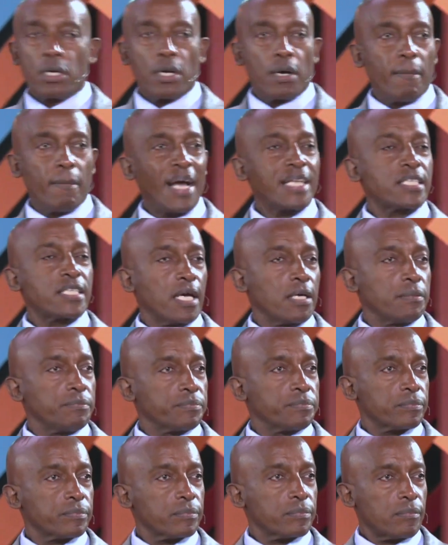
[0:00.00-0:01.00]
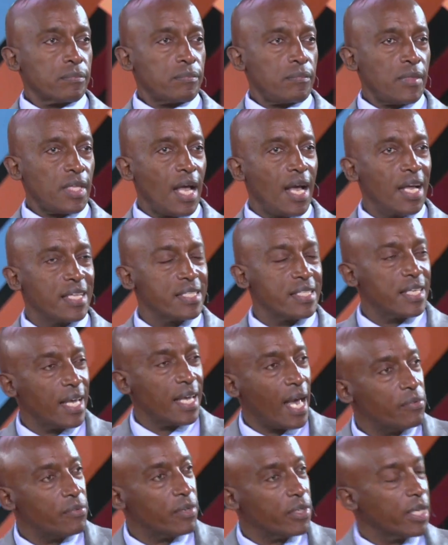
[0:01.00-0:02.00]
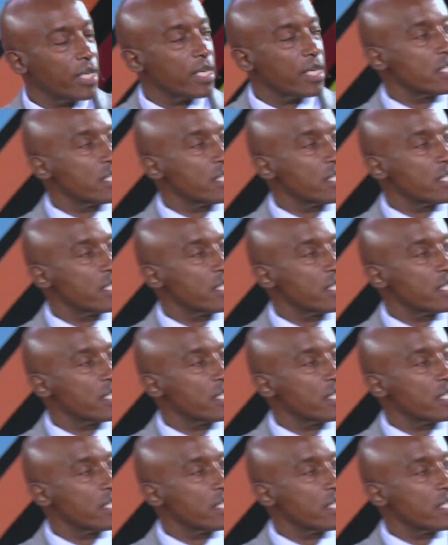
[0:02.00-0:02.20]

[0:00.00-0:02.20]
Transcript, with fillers: matter and say everything